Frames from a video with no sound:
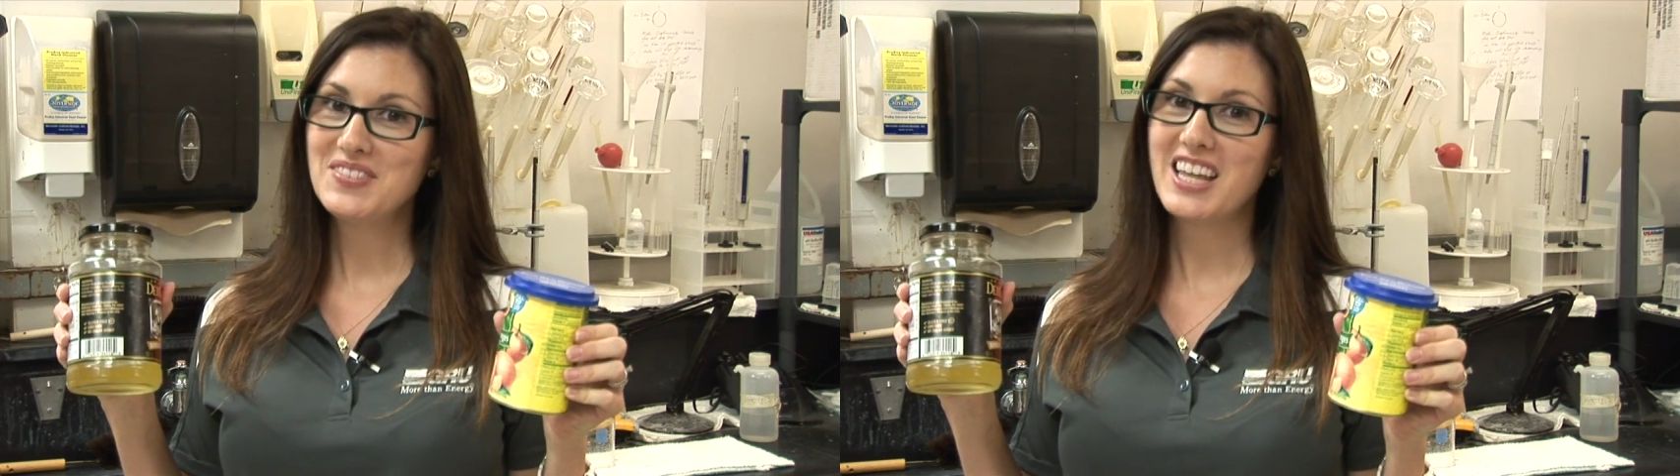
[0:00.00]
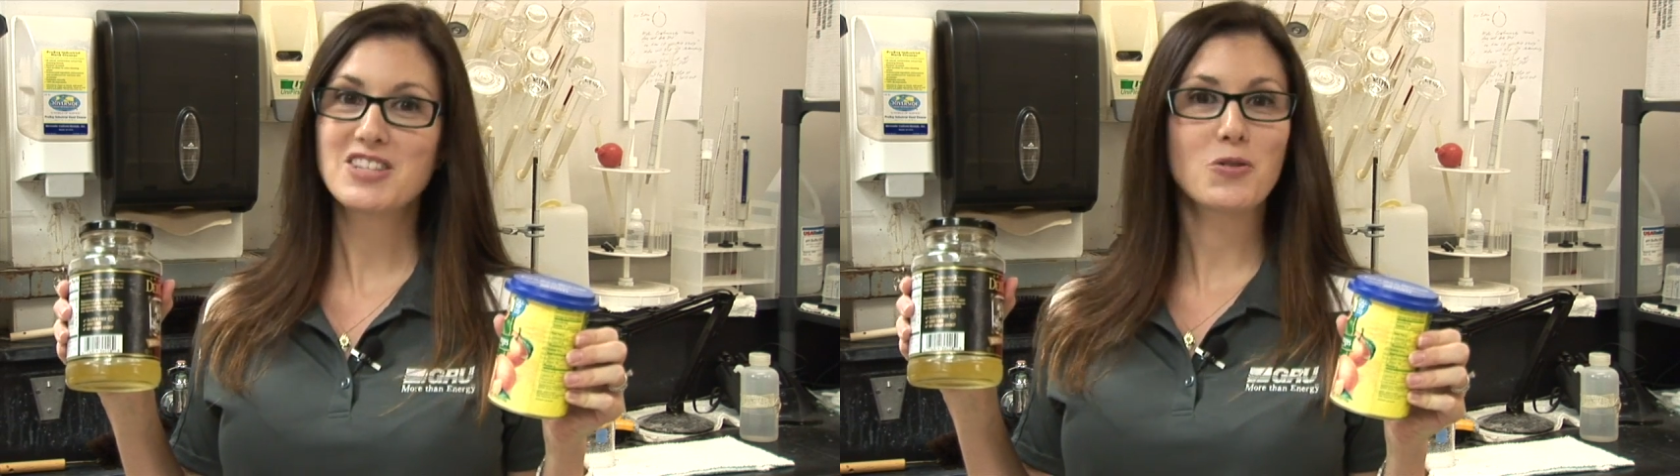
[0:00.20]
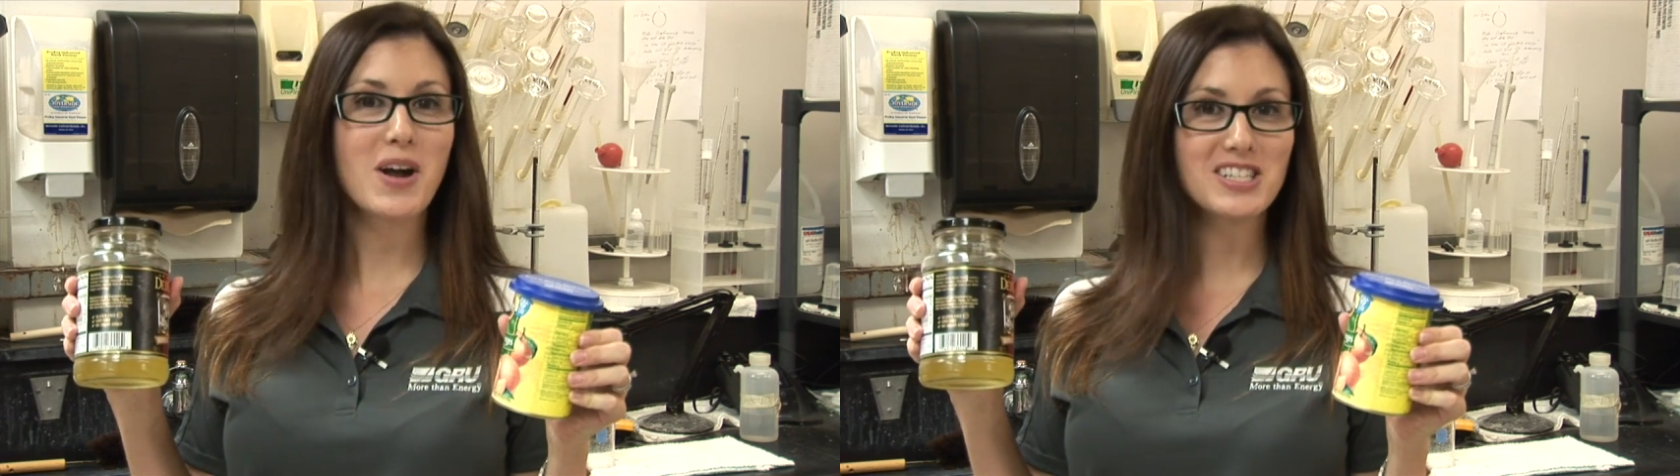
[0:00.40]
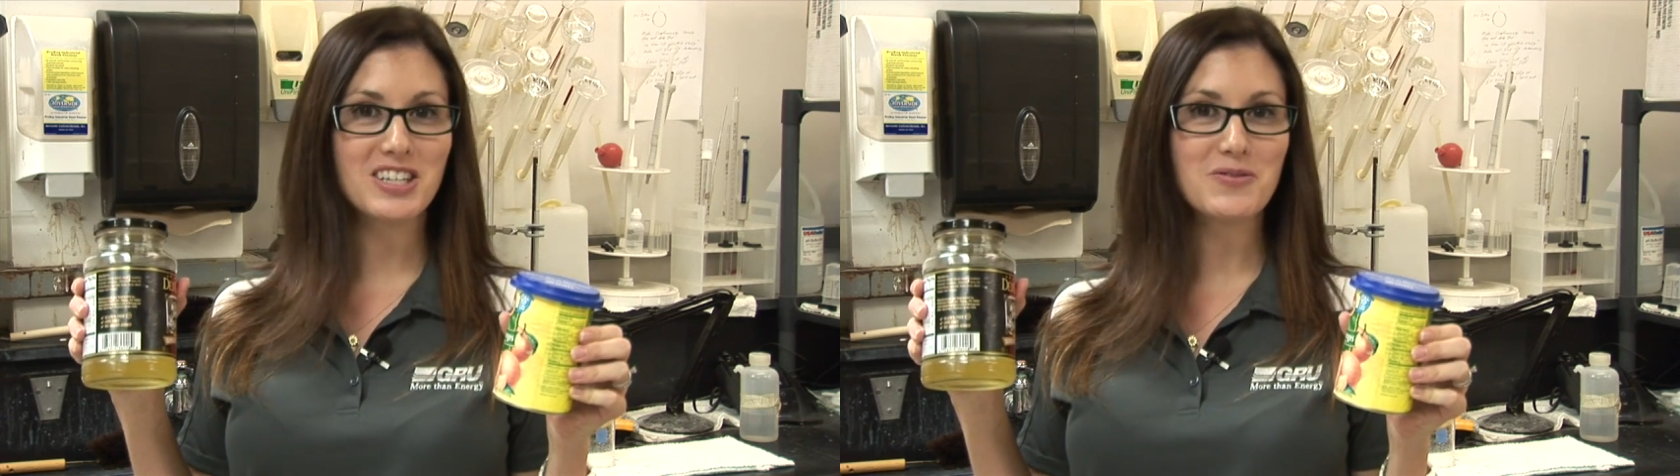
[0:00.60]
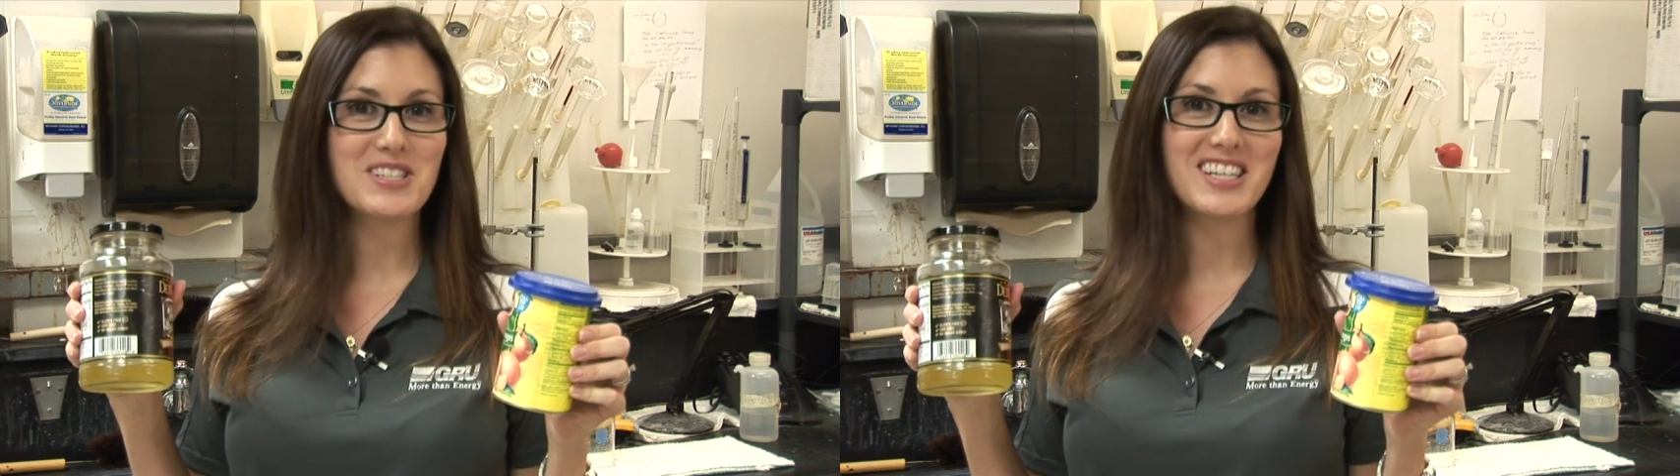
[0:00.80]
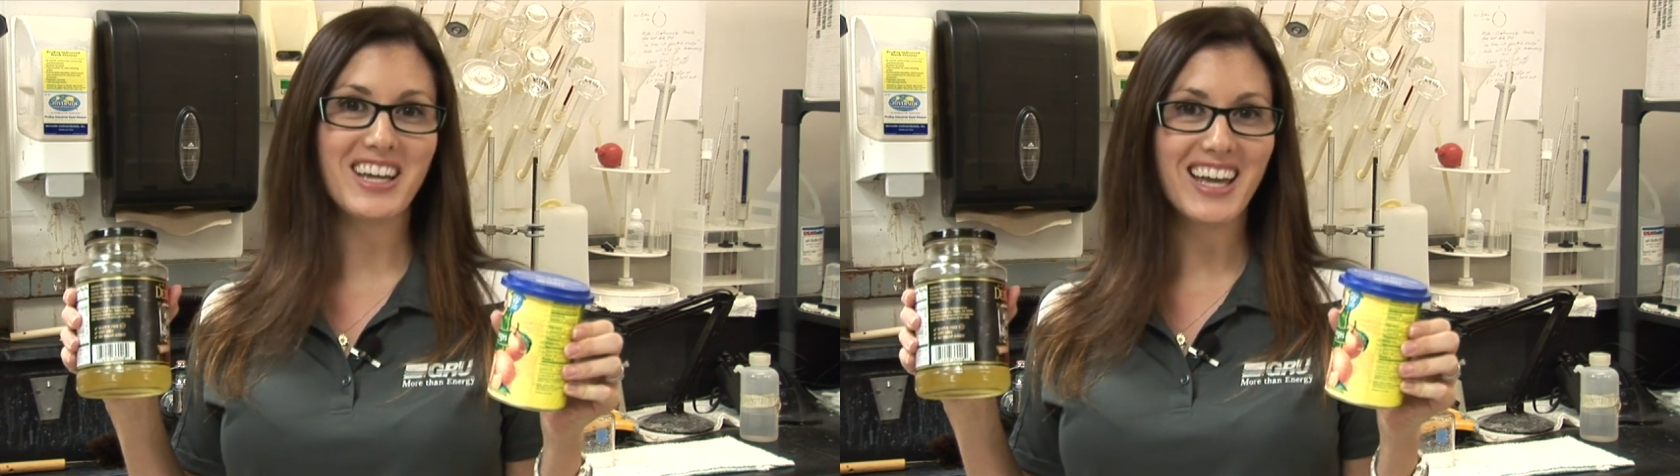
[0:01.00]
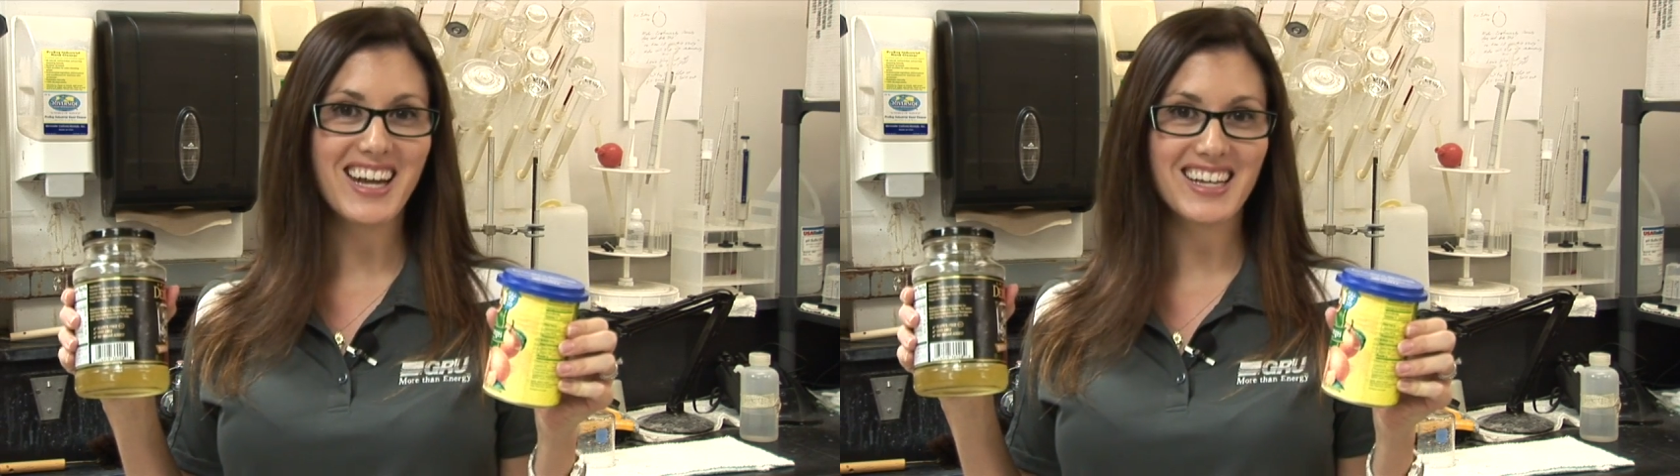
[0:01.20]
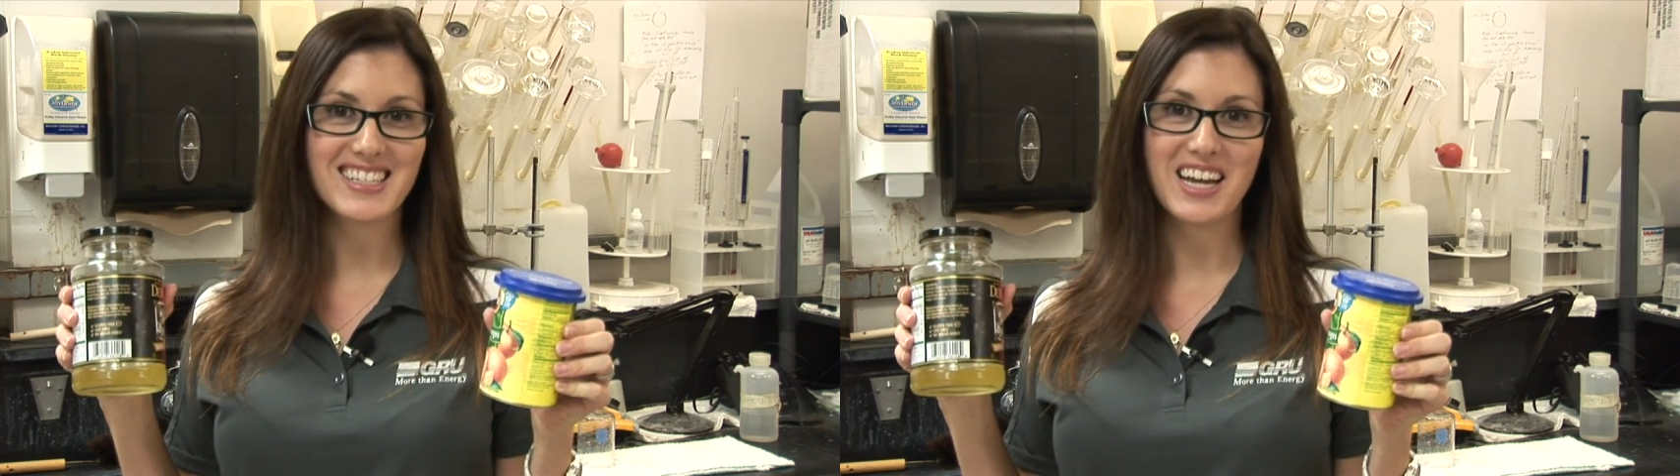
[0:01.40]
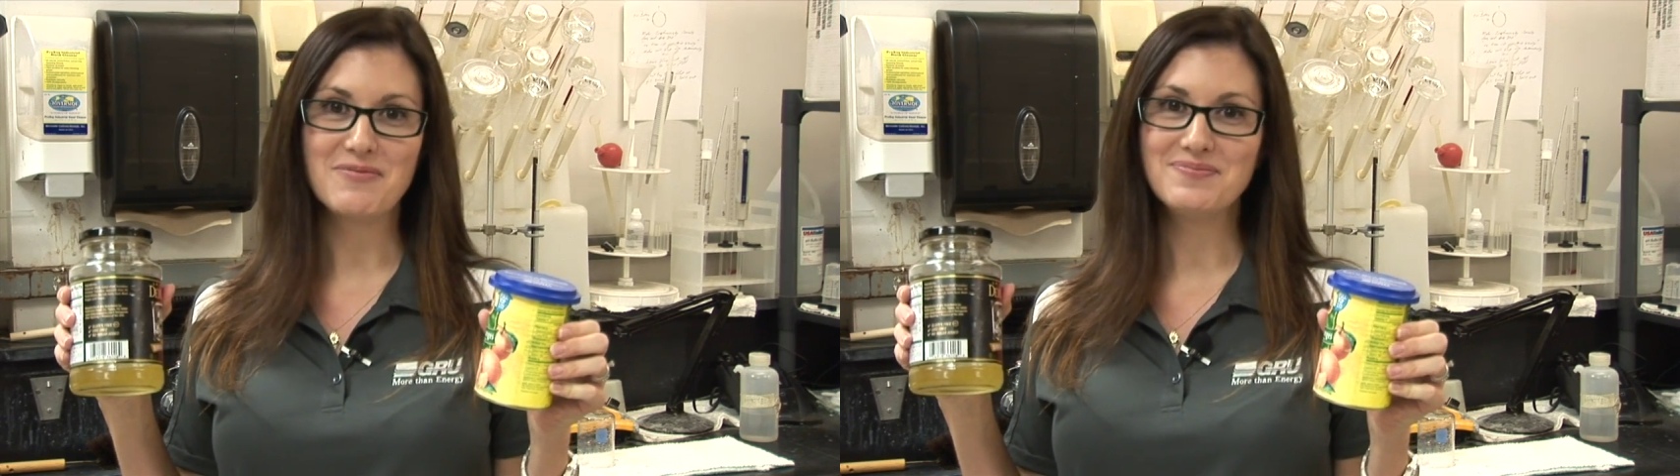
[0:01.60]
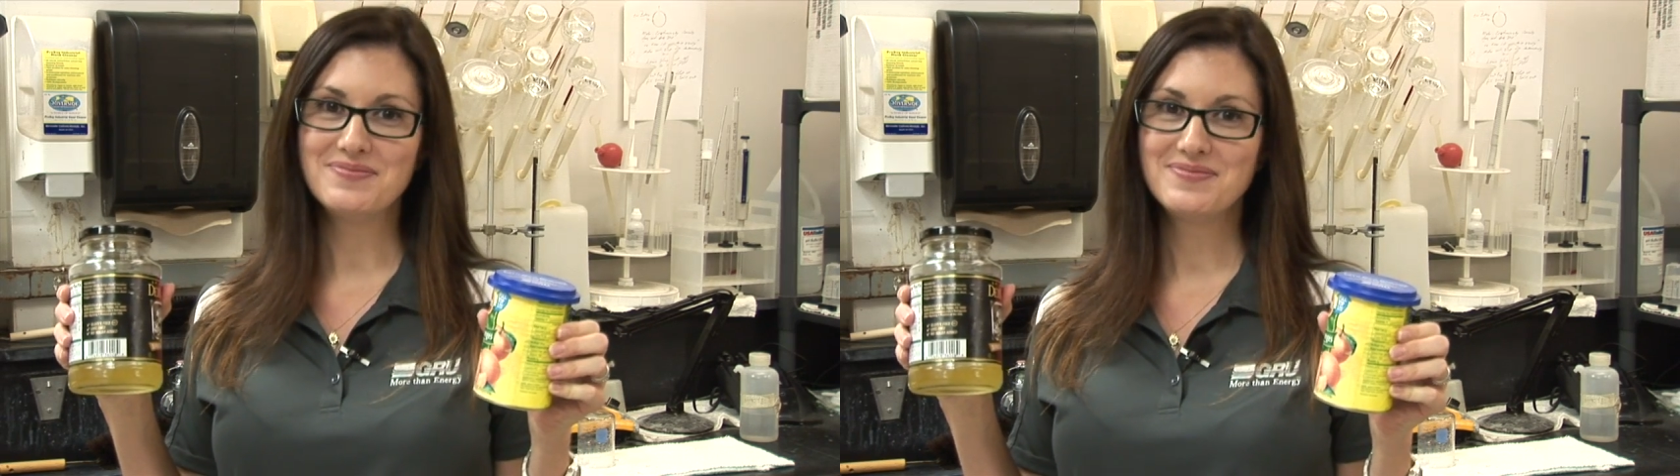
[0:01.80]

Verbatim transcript: Thanks for watching. We'll see you again next time.